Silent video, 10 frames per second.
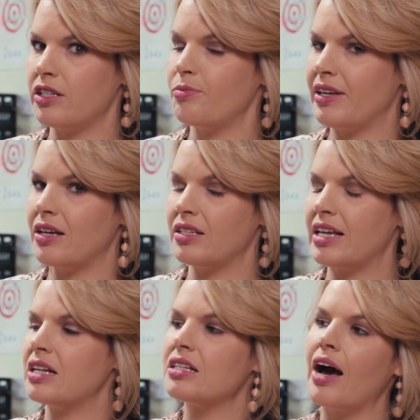Because in a
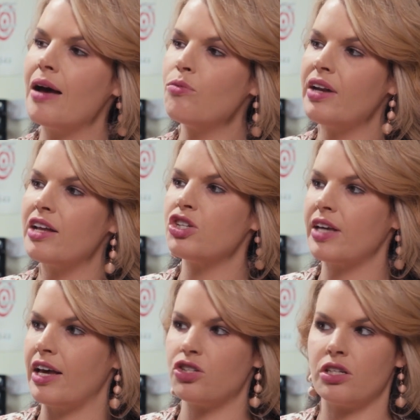time when
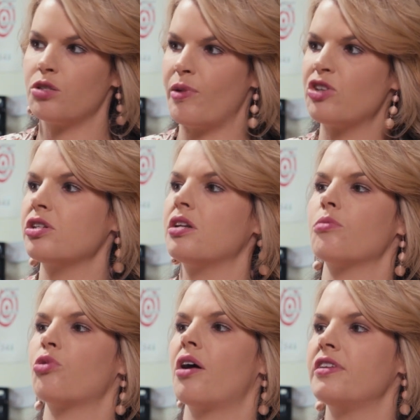education, especially in our
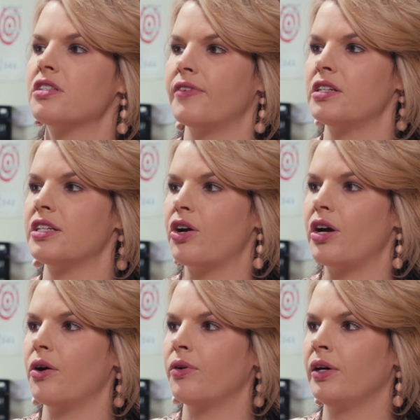province of Ontario,